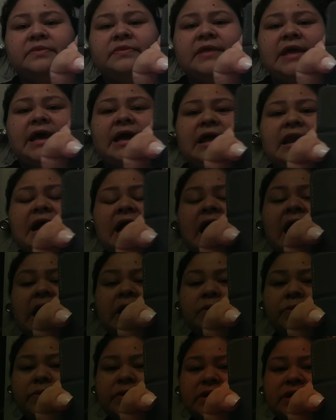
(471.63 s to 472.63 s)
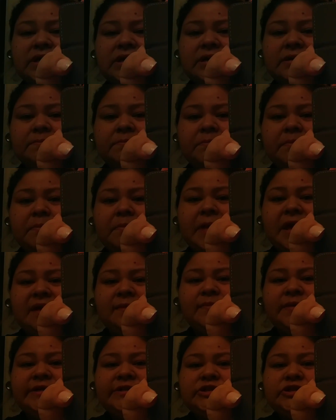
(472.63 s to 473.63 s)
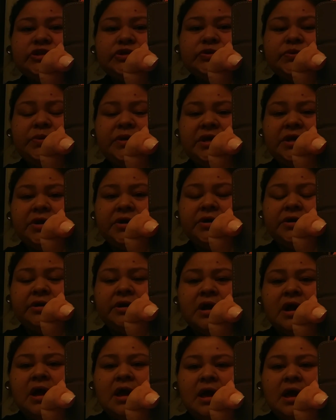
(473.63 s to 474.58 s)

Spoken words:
that I would maybe do here.